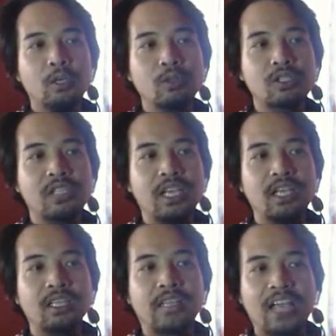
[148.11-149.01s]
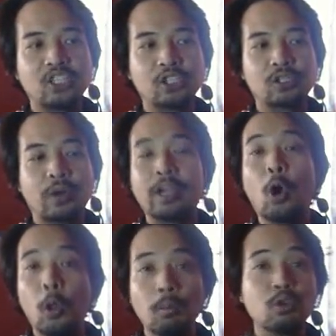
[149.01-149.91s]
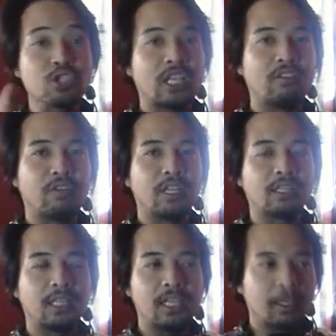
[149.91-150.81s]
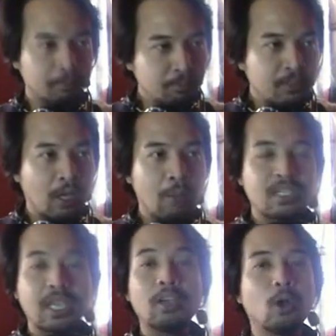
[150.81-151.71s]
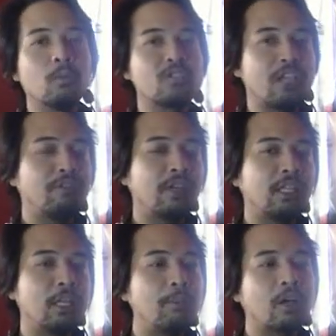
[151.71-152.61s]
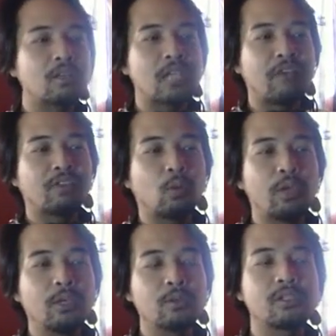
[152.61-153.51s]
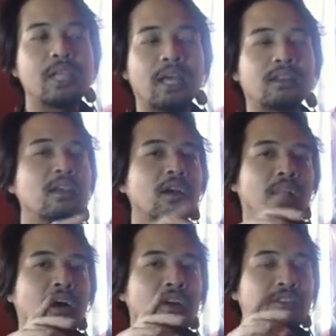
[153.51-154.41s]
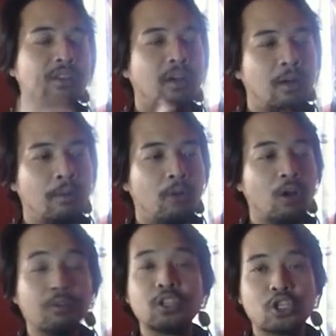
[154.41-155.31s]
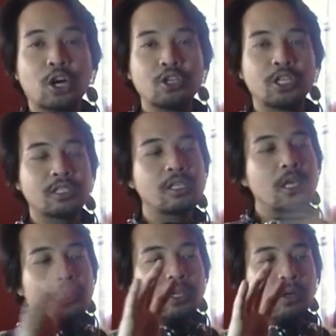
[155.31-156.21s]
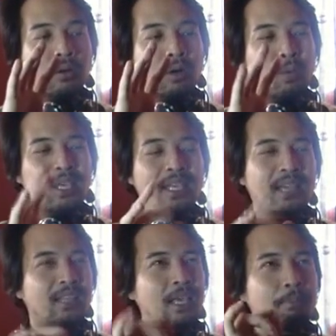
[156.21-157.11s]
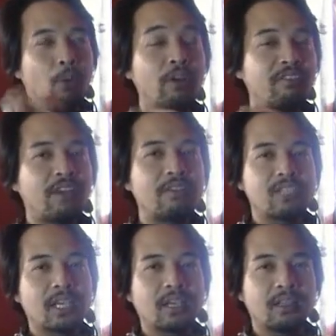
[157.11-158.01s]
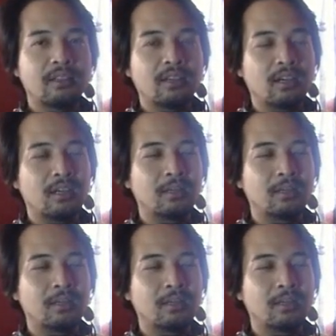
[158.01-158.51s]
use the dashing strike almost infinitely. Now I'm saying almost infinitely because after we use that all of the charges, we get a 0.5 second